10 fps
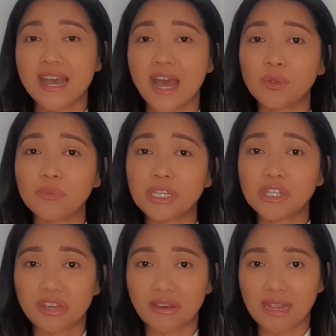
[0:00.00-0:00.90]
I will be
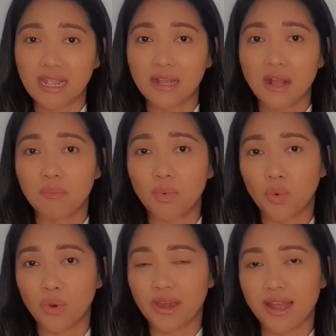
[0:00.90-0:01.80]
sharing a
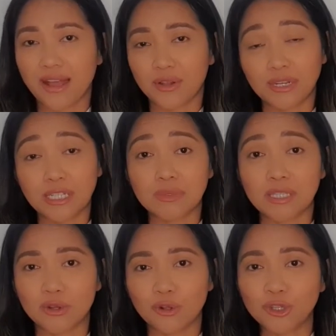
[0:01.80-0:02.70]
more
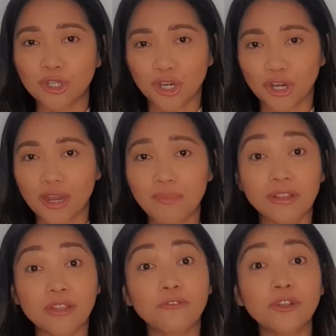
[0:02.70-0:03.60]
Christmas culture
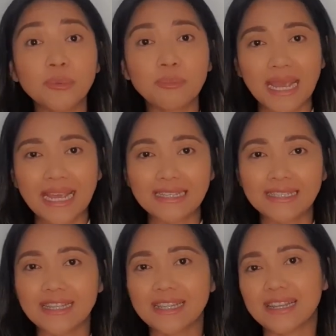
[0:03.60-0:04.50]
about the
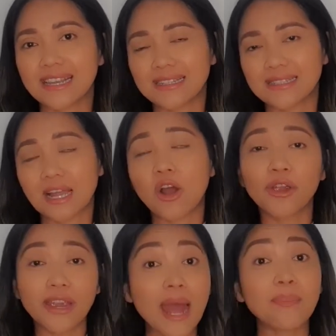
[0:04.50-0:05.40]
Philippines in the next
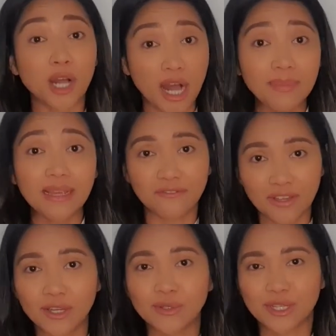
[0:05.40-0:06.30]
or upcoming
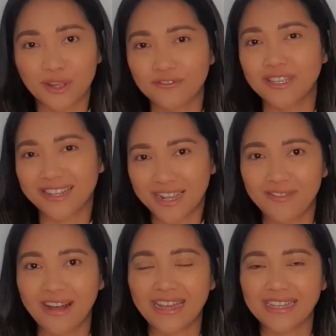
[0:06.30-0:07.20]
videos of the
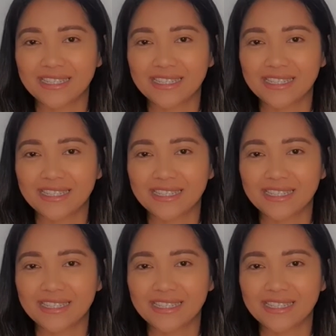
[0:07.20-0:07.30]
Lingwahe.